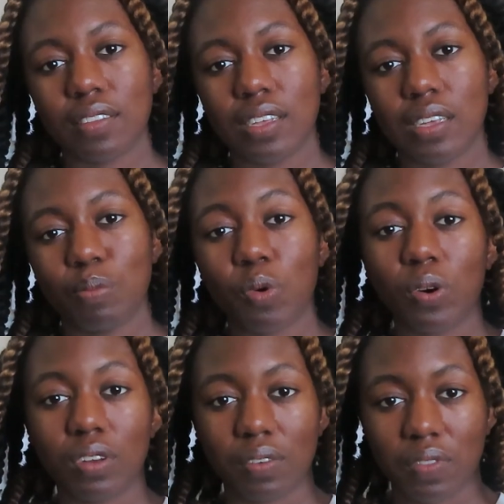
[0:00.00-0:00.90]
the
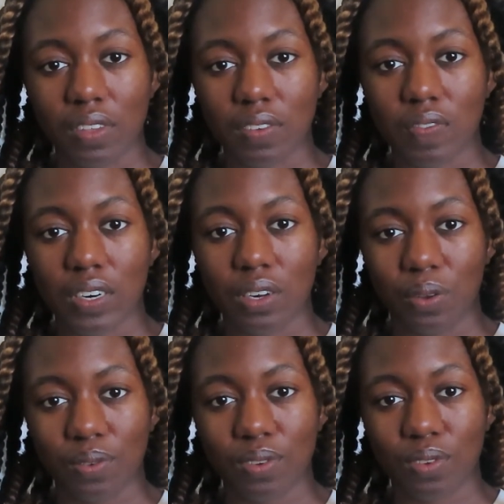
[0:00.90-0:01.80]
moral of this
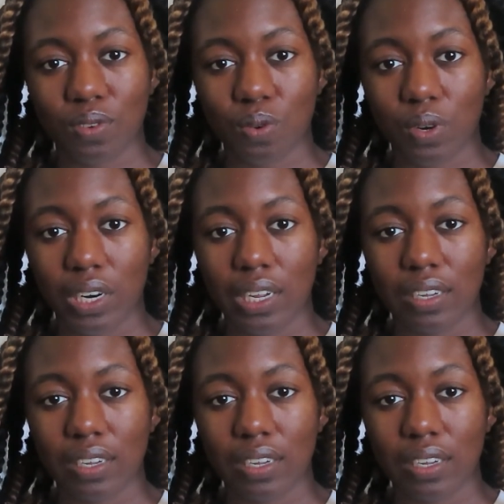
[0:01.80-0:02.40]
video's story.